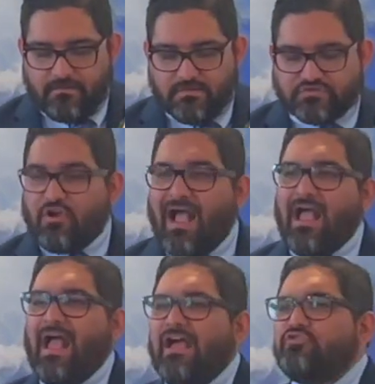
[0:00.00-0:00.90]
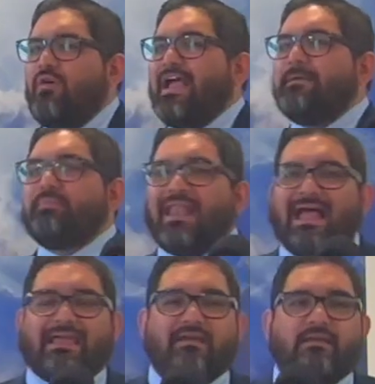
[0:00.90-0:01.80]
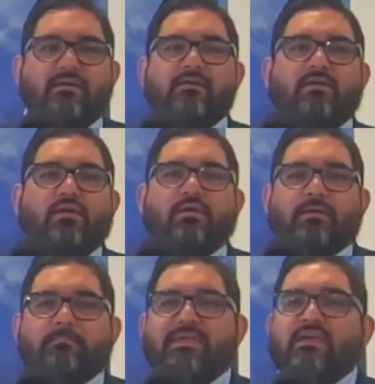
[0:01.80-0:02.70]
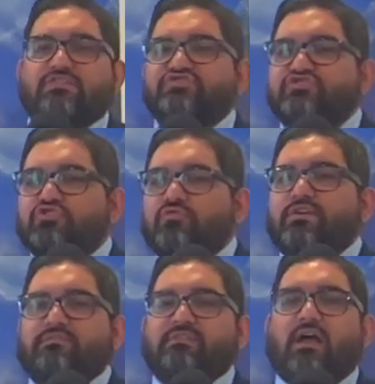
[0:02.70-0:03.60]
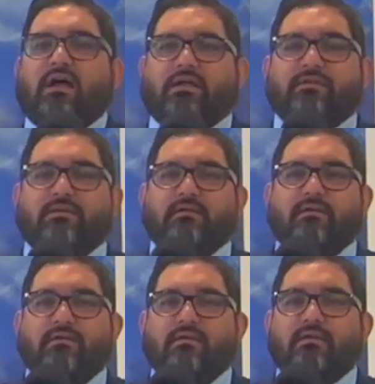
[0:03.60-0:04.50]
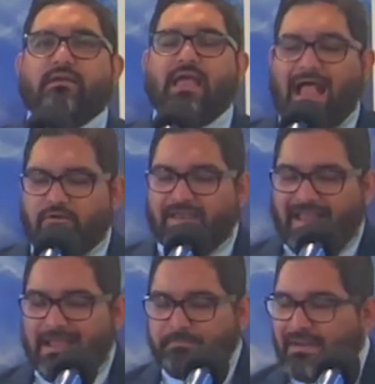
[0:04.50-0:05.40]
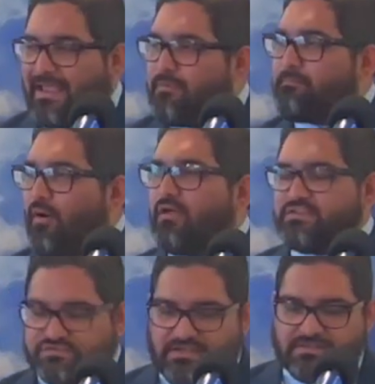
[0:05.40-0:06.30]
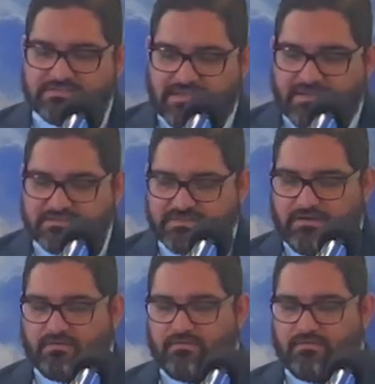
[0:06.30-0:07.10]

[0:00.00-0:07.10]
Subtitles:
So now, how do I apply being a steward of God? How can I apply what Paul is telling Titus here?